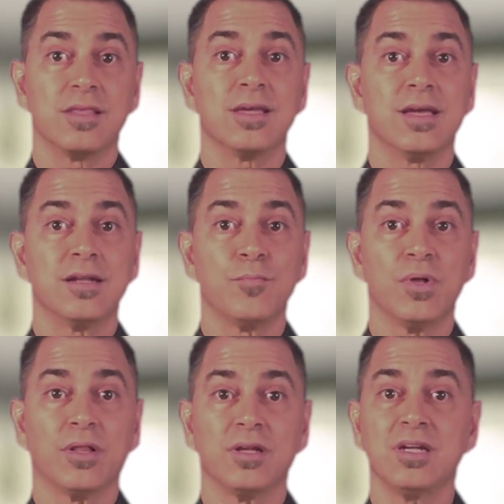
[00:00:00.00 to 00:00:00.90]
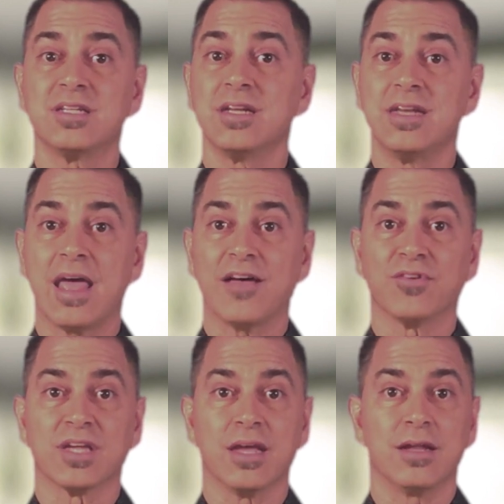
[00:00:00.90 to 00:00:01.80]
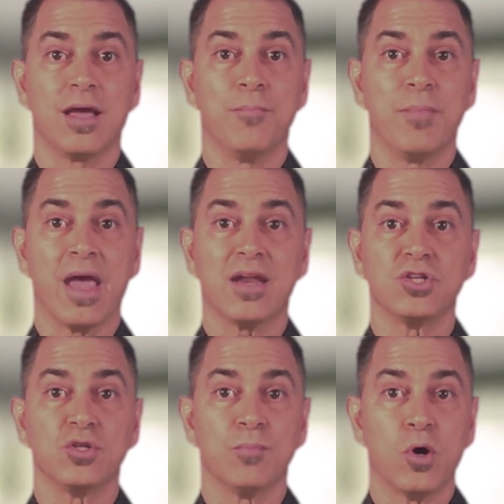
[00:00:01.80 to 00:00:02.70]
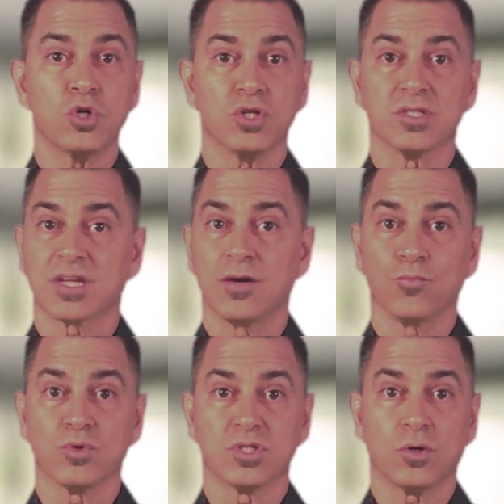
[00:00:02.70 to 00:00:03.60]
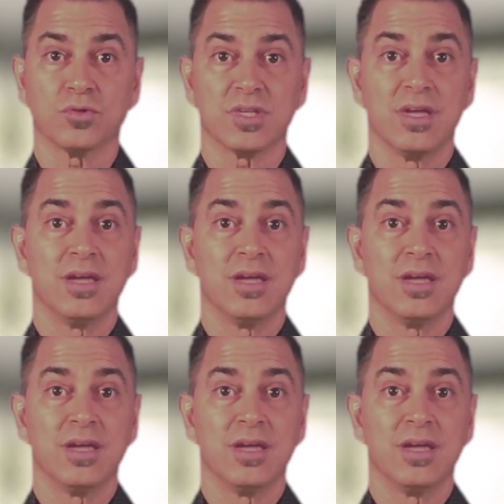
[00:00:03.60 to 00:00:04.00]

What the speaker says: the inability to navigate and manage emotions can result